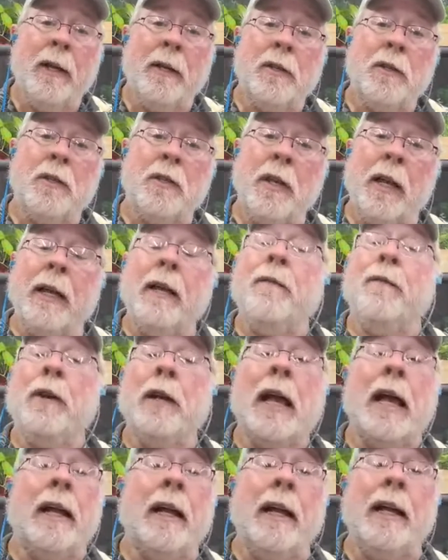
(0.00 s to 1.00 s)
So if you
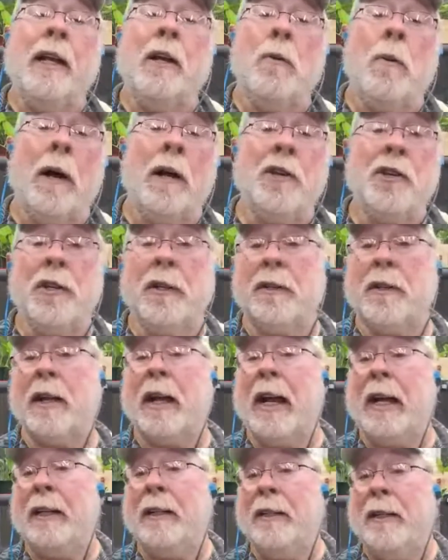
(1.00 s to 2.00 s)
got any questions that
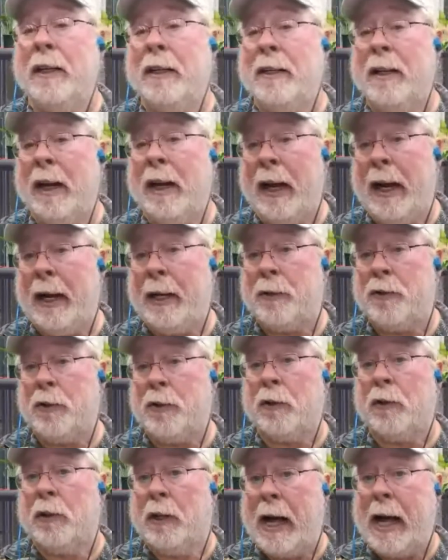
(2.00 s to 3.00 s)
I didn't
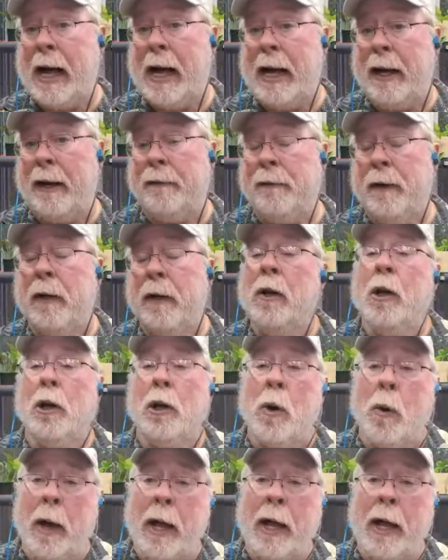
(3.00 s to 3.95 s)
answer live, go